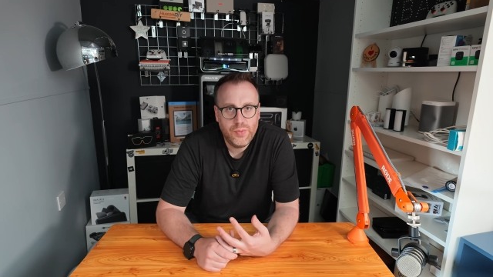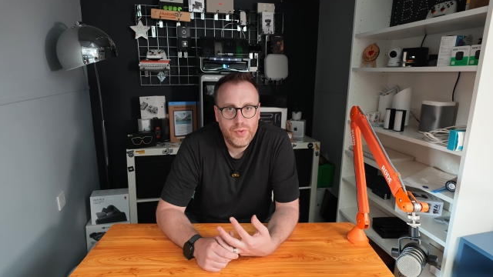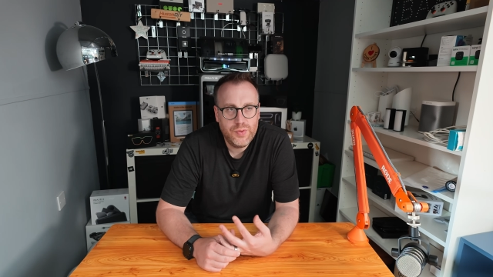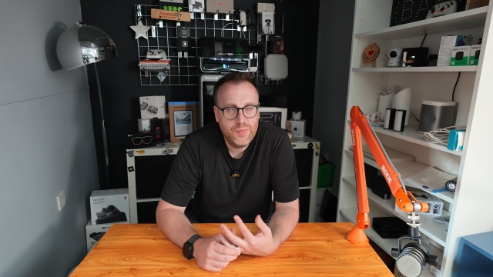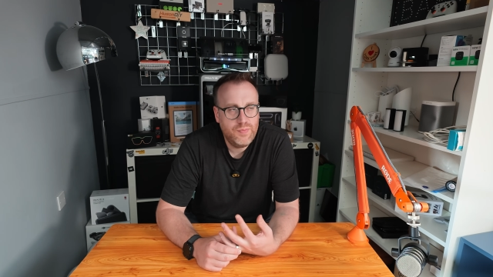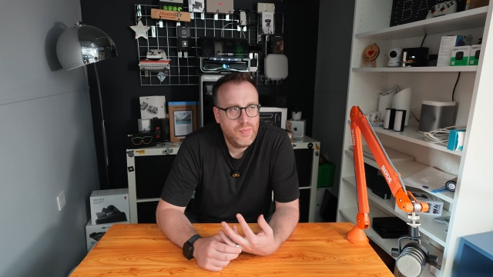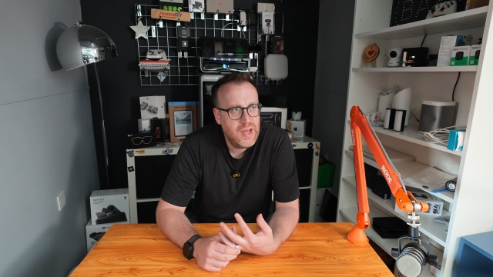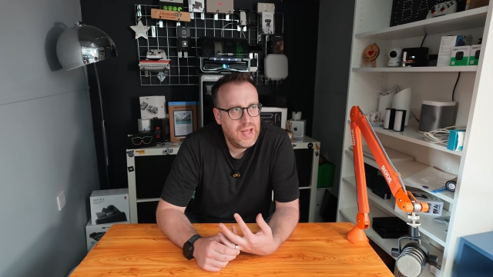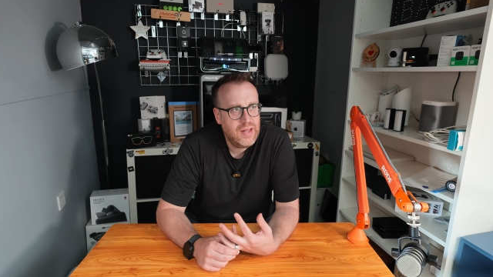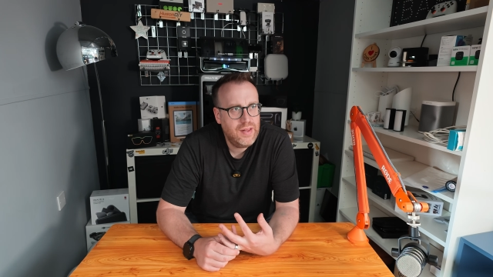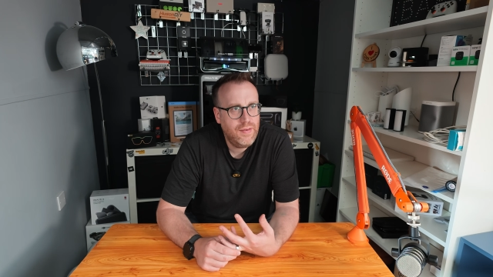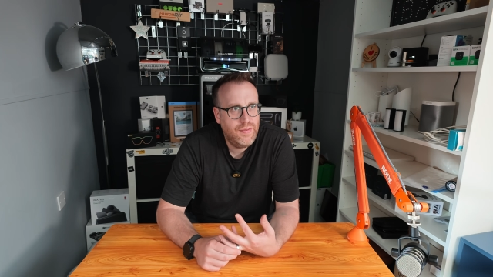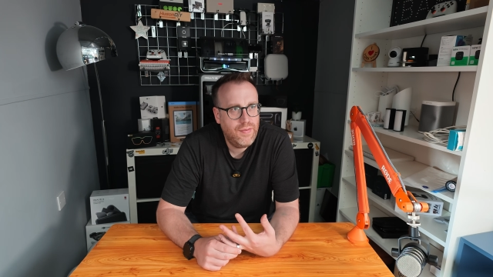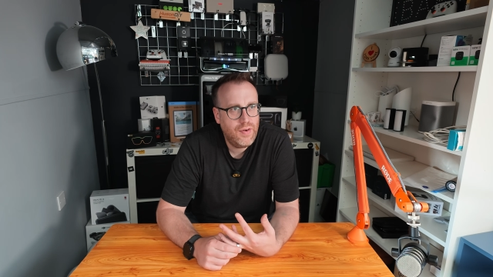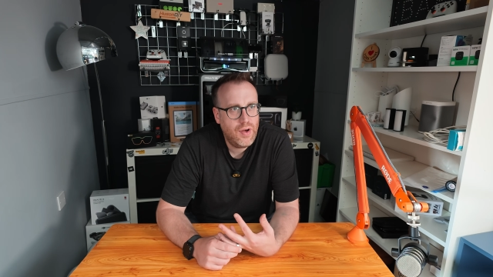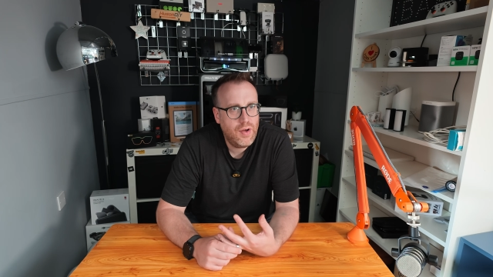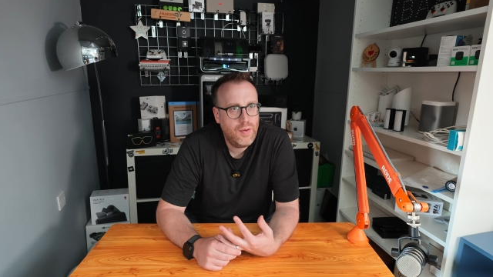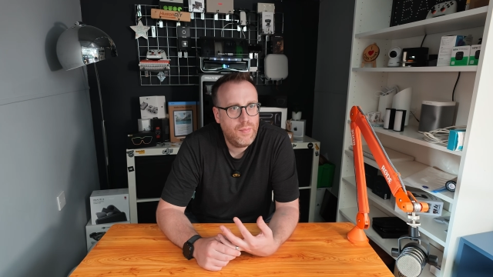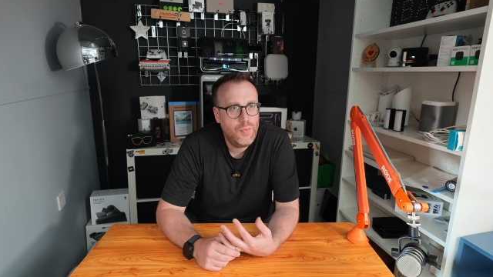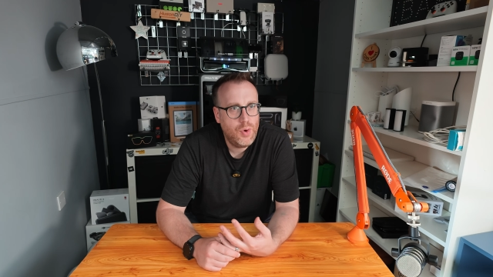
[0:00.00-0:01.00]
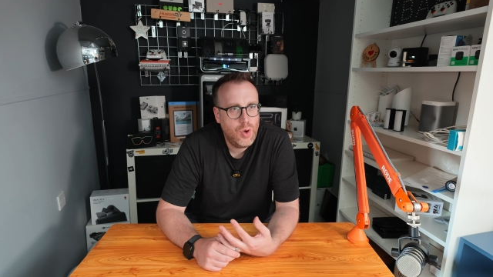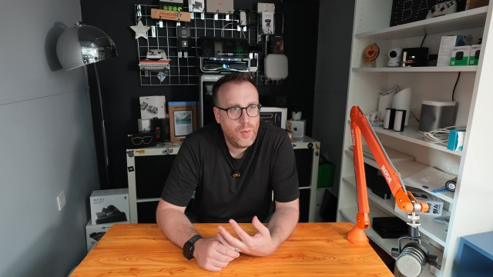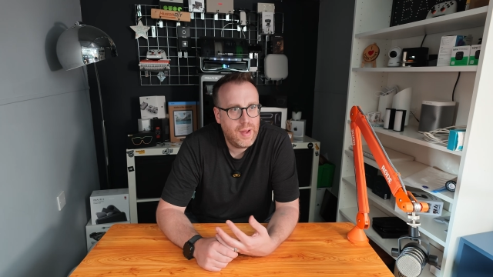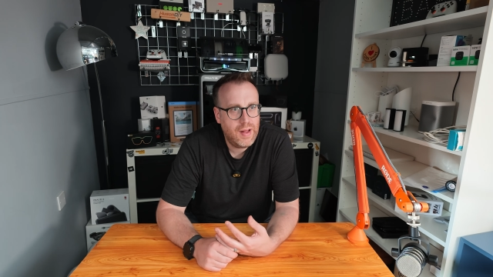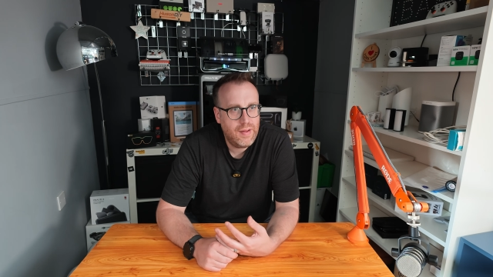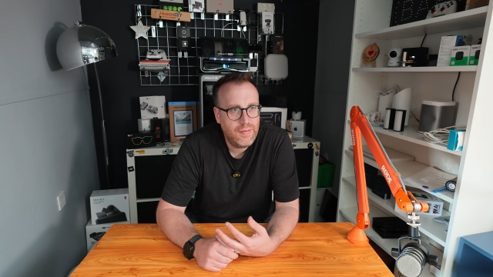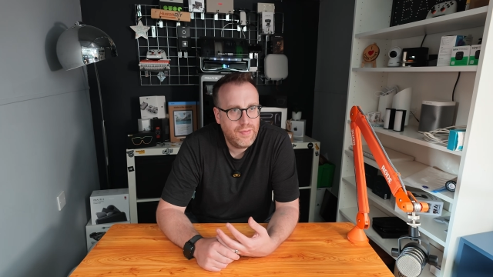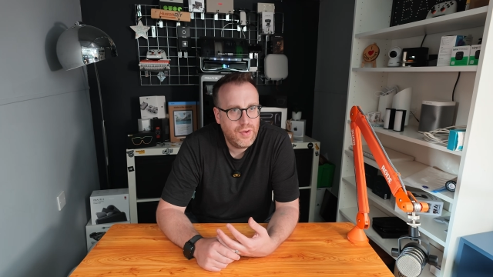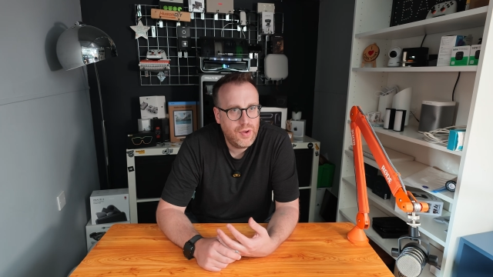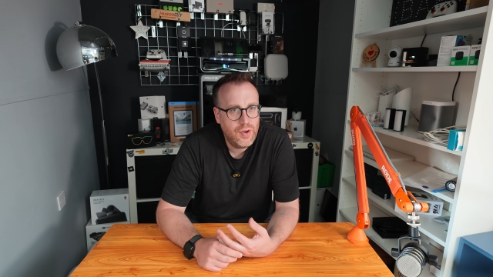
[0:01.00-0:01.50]
We did mainly for
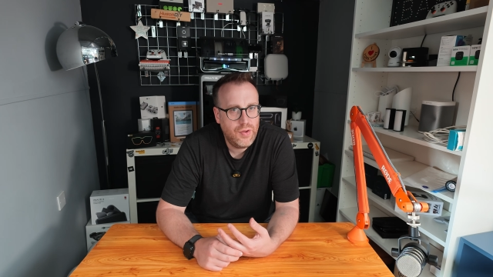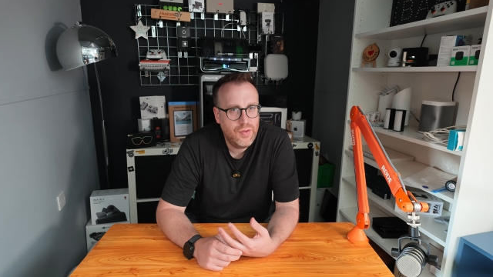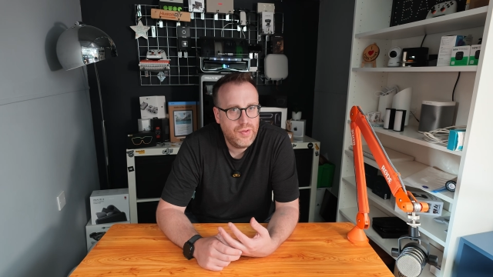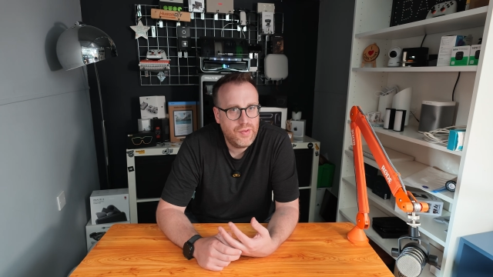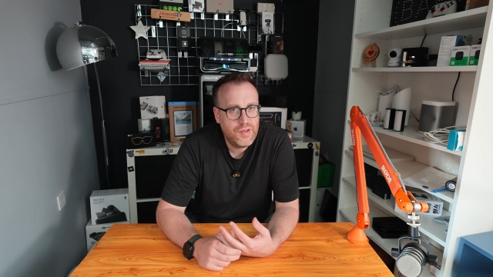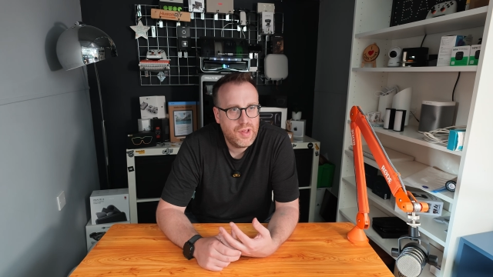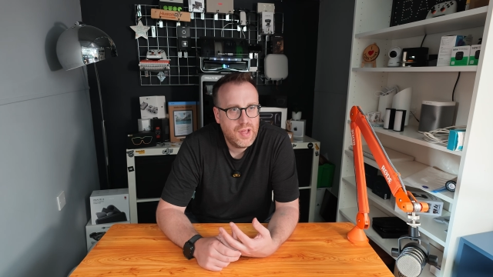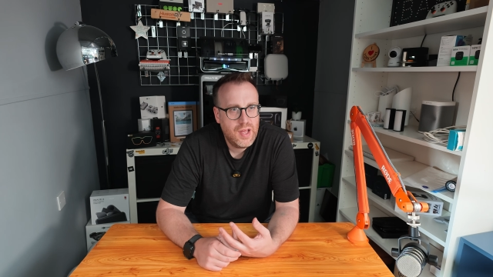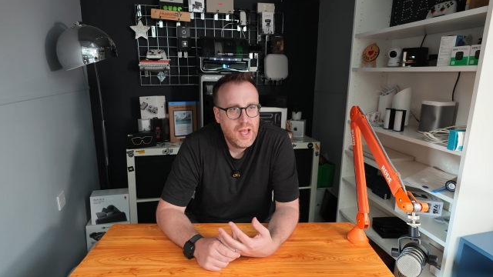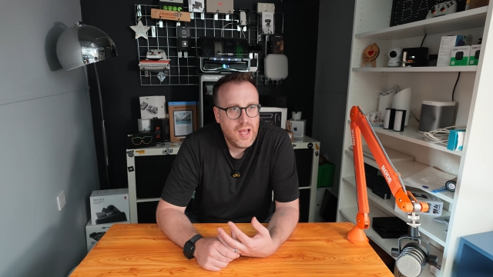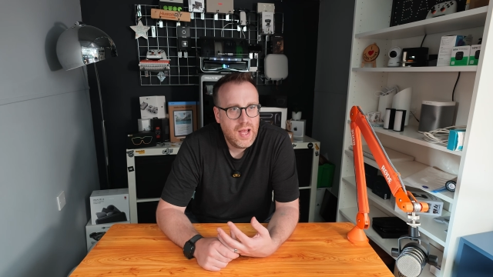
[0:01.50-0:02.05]
mobile phones